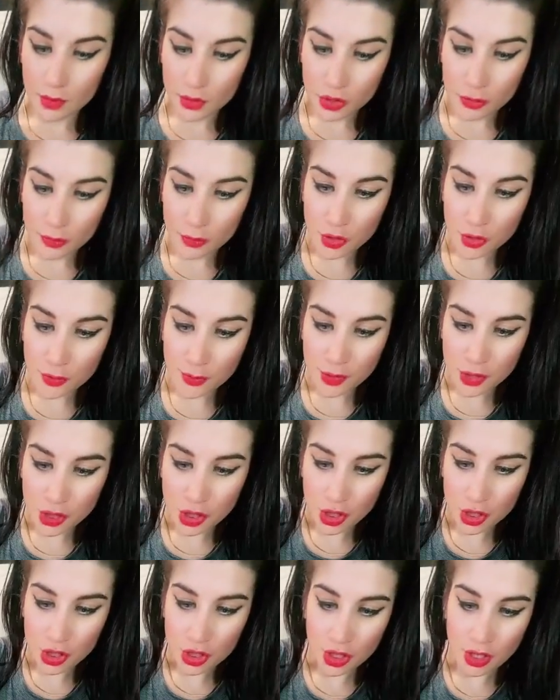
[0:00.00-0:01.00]
Shimmy, shimmy,
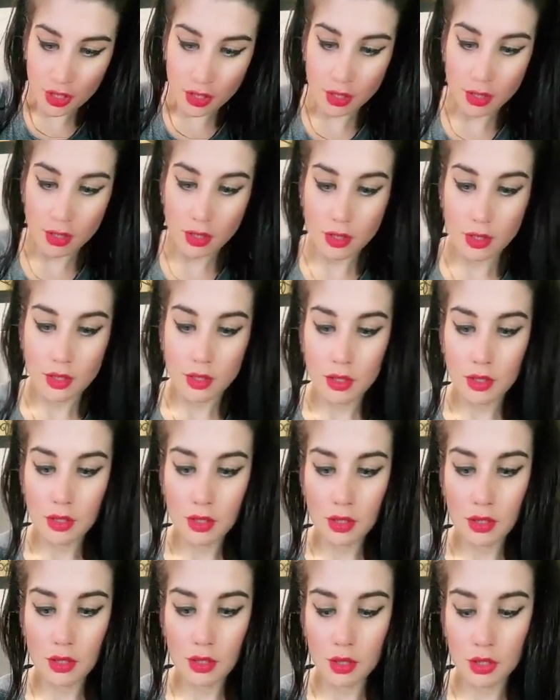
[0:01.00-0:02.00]
shake, shake.
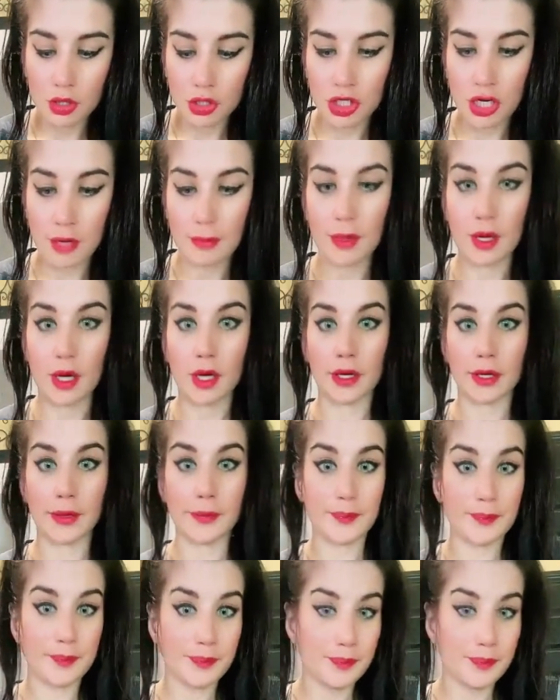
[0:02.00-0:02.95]
Drop on it.